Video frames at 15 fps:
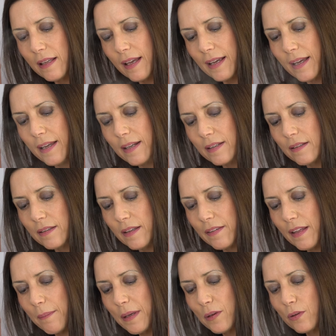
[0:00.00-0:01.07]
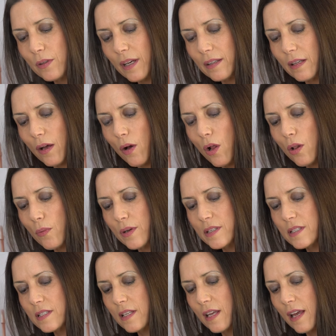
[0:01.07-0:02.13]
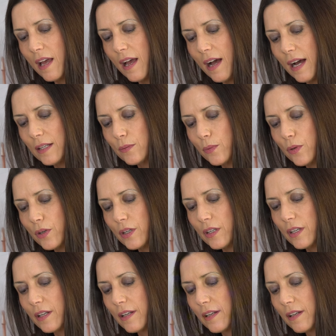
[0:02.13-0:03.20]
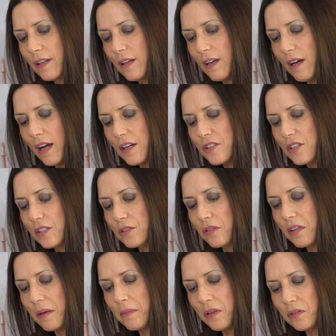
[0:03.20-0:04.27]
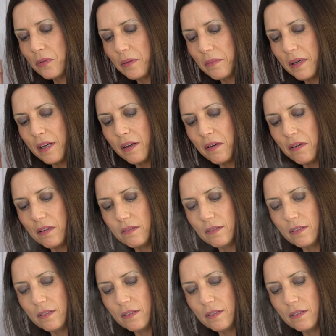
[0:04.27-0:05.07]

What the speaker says: Again, the dummy cook always at work. Actually, today I'm not doing bad at all.